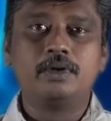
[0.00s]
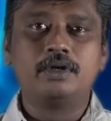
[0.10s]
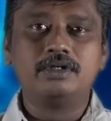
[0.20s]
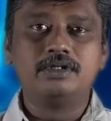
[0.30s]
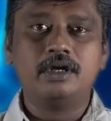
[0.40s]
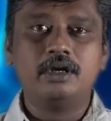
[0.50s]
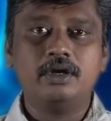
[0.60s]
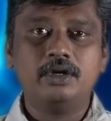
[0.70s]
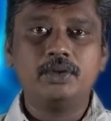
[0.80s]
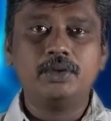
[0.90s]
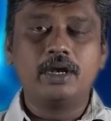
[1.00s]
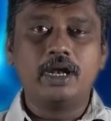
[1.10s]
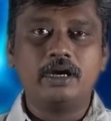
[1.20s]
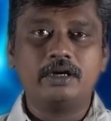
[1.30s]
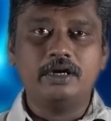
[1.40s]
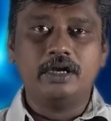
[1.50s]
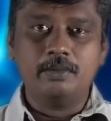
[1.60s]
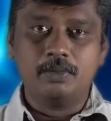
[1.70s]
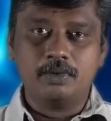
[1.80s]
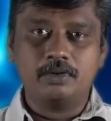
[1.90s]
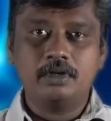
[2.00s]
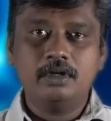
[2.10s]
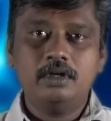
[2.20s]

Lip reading: potential due to an electric dipole.